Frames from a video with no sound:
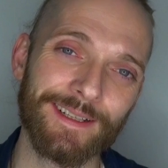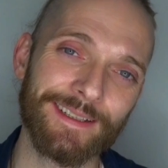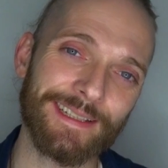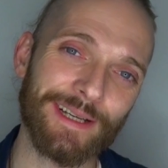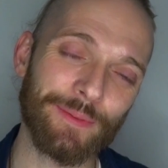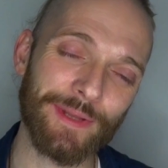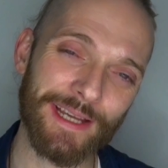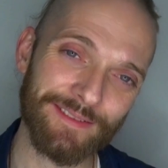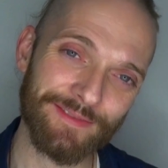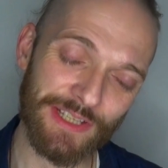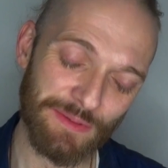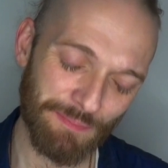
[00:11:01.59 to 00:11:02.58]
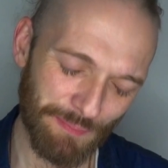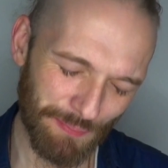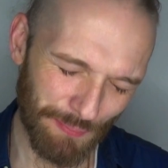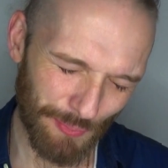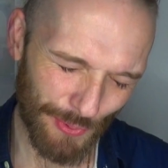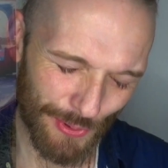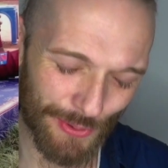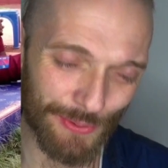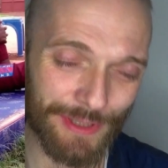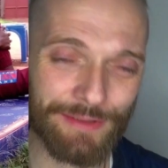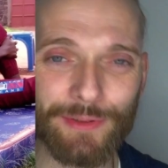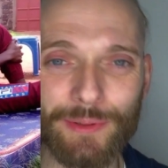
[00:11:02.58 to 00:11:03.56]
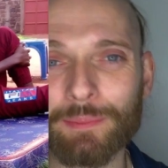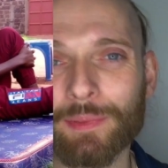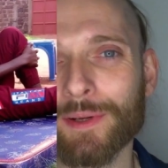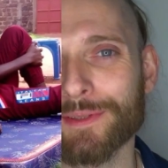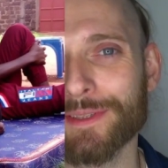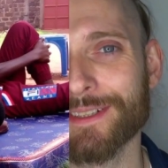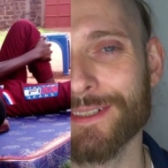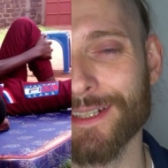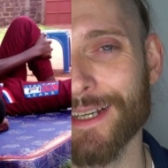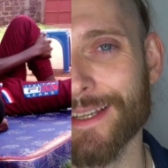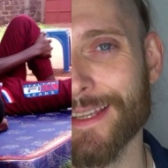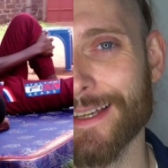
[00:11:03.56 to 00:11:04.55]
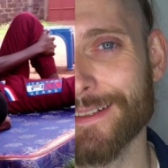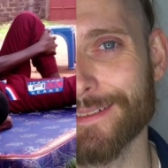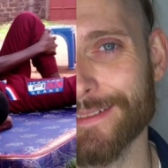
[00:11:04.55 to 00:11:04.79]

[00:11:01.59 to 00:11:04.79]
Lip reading: now they have this beautiful bond together